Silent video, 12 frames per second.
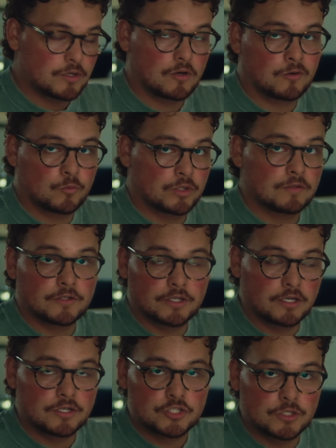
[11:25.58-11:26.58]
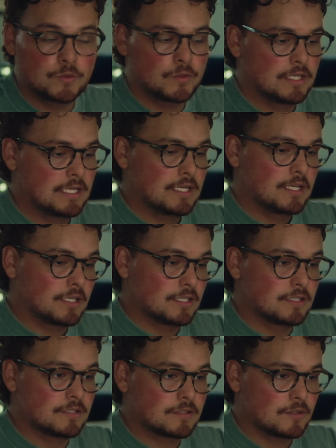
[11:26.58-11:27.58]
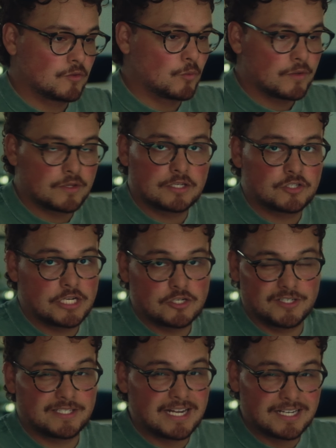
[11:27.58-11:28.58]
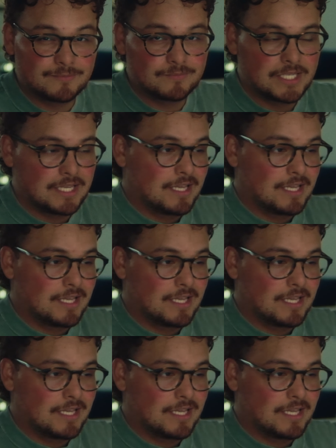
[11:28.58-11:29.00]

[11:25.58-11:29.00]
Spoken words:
or wherever you're gonna shoot, because the weather can change on a dime,